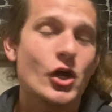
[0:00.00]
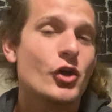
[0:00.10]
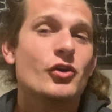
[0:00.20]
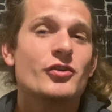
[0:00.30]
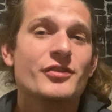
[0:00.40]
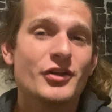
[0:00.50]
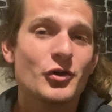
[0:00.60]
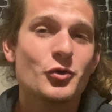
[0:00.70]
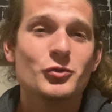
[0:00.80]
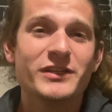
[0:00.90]
all the
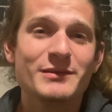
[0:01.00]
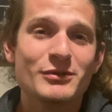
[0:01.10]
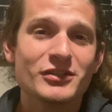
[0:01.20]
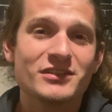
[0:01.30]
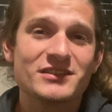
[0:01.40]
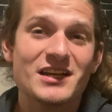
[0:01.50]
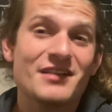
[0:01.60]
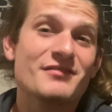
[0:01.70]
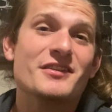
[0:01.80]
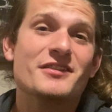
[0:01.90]
holy books
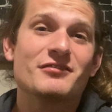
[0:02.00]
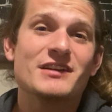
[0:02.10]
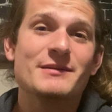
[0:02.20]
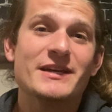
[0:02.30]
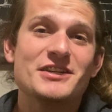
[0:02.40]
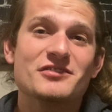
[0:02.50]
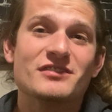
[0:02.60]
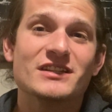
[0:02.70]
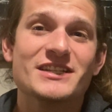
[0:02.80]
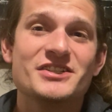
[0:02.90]
of the three major
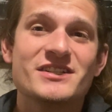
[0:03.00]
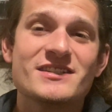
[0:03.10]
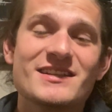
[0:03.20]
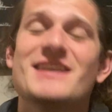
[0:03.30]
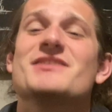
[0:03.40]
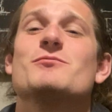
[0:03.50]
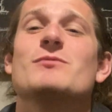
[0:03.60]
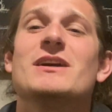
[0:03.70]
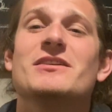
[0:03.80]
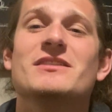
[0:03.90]
religions, as
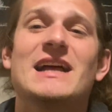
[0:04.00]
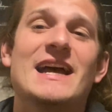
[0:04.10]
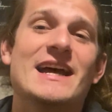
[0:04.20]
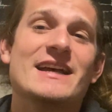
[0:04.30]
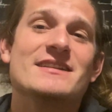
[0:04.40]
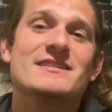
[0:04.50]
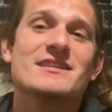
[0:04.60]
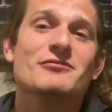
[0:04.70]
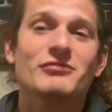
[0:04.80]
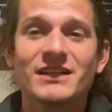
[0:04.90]
well as
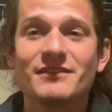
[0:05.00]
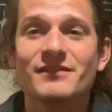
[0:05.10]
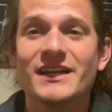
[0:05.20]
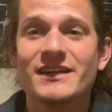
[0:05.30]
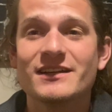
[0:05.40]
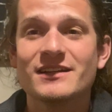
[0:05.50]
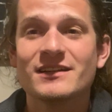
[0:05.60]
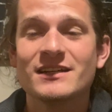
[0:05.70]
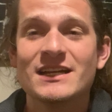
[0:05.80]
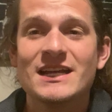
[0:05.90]
the Rig Veda
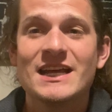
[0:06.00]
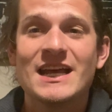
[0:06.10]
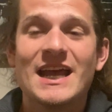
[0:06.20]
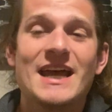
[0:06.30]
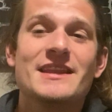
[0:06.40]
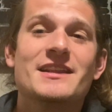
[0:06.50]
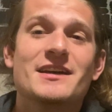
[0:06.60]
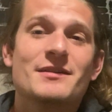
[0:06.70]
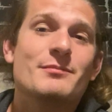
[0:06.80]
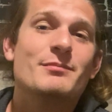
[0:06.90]
and
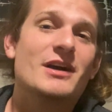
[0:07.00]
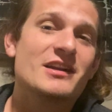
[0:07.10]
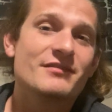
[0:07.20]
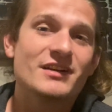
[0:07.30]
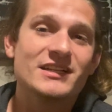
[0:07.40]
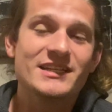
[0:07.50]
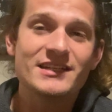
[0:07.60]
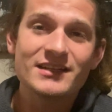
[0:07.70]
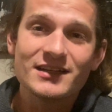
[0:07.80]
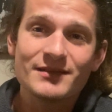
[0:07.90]
the Bhagavad
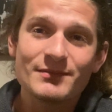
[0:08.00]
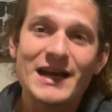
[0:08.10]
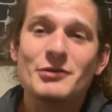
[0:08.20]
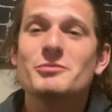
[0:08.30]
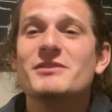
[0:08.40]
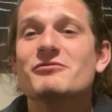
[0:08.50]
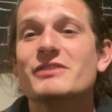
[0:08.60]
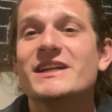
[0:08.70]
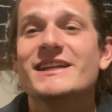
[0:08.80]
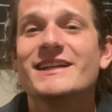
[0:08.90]
Gita. I will be
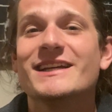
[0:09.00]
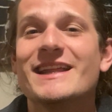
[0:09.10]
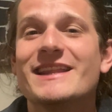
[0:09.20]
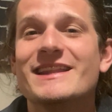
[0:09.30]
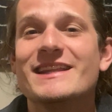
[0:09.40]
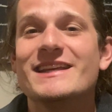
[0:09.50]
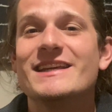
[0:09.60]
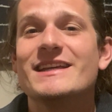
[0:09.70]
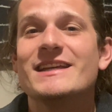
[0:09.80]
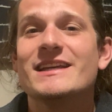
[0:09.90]
reading
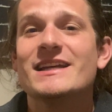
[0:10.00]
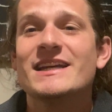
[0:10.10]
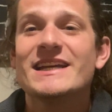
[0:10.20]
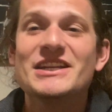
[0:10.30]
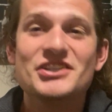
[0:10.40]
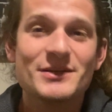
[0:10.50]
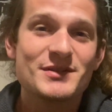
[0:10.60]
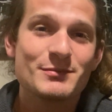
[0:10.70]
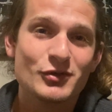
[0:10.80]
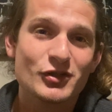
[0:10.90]
the Egyptian